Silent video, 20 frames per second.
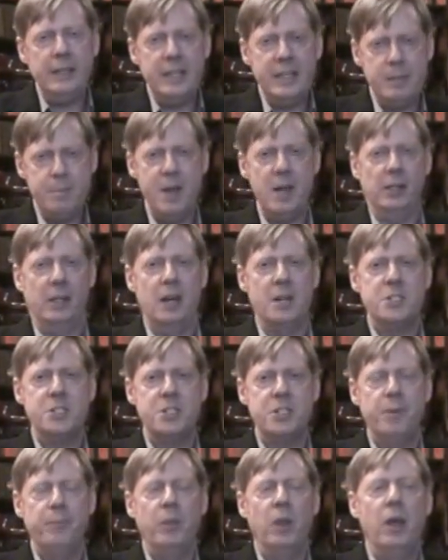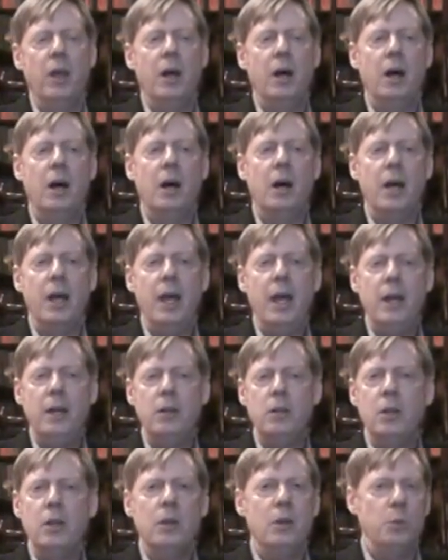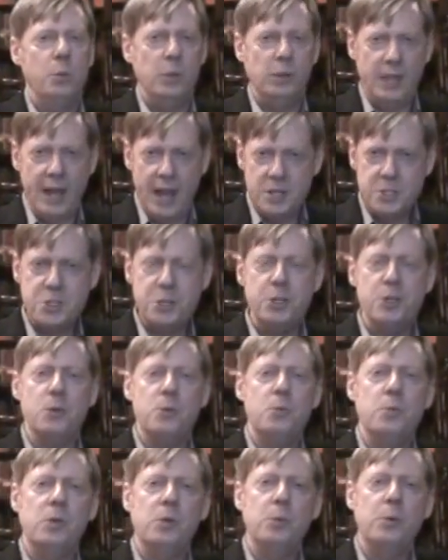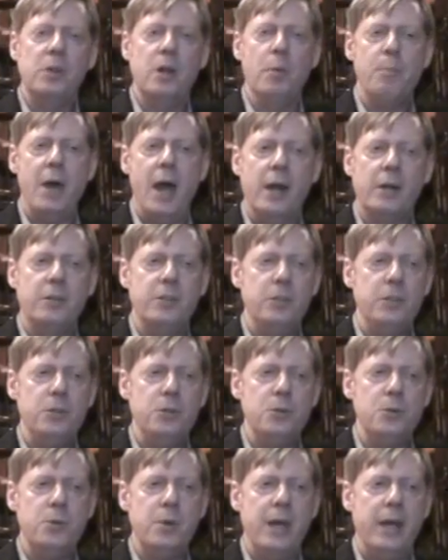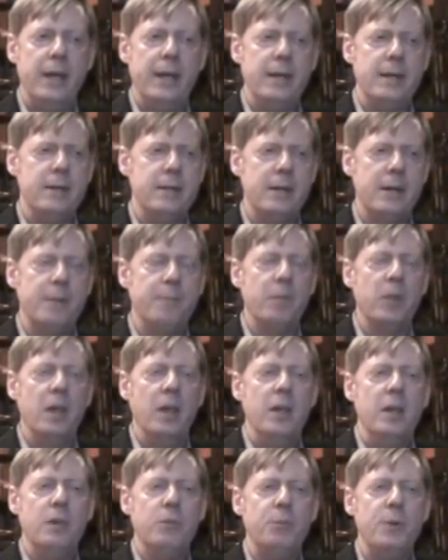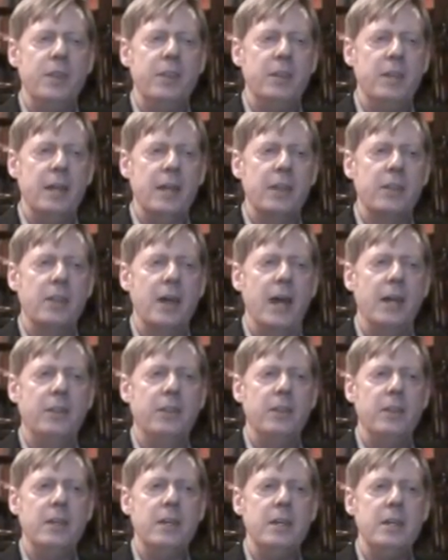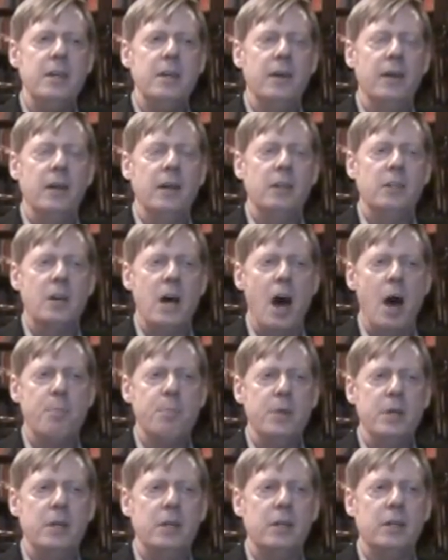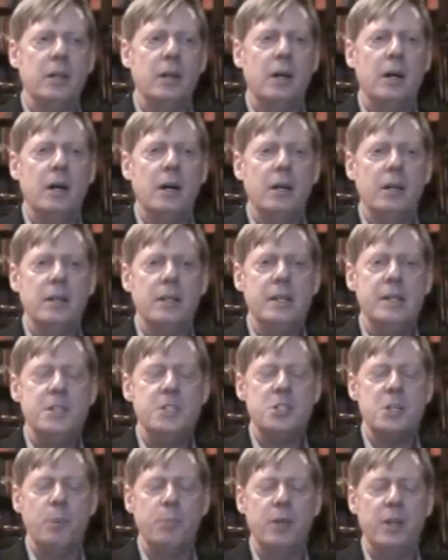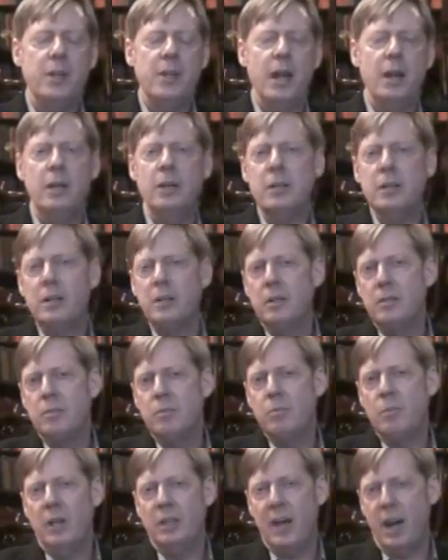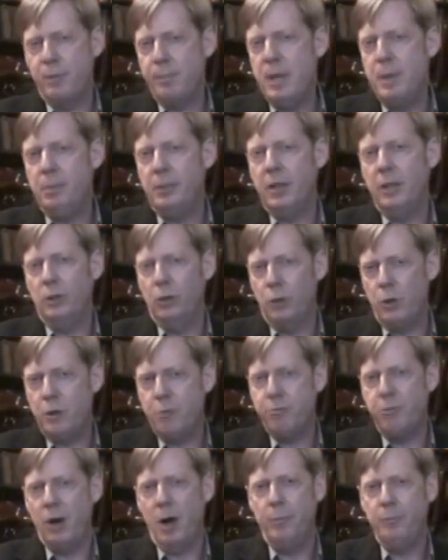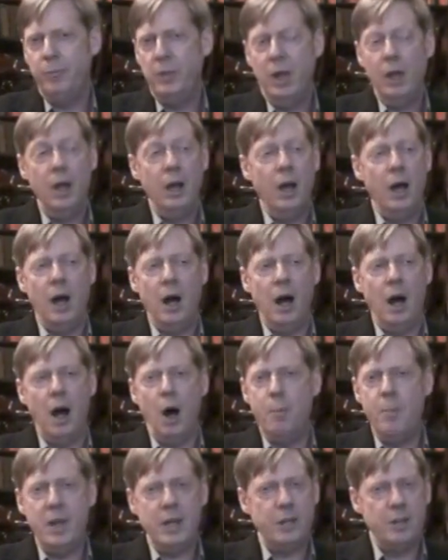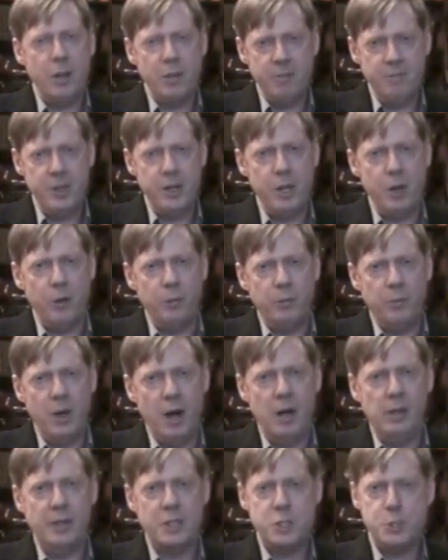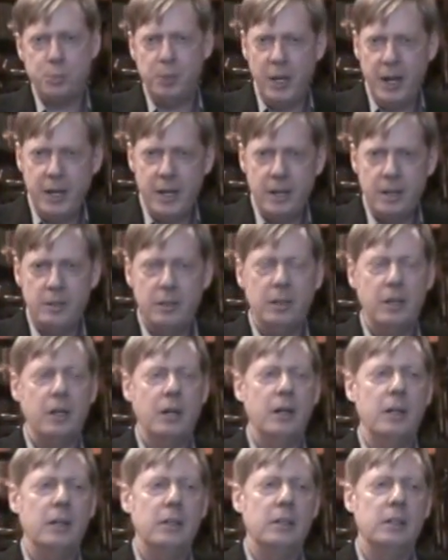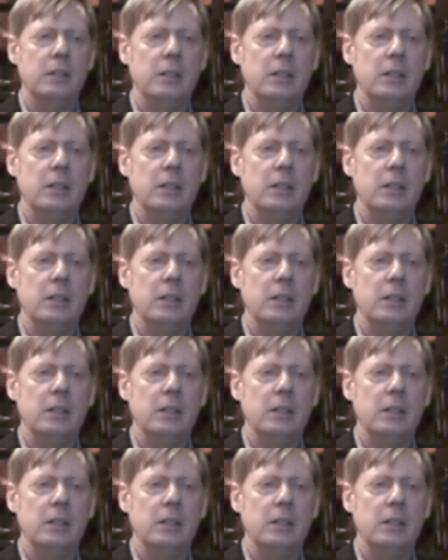email us and we'll answer you. We'll come back to you, and if we think that the topic is something that a lot of people can learn from, I'll make another video. I'll explain it a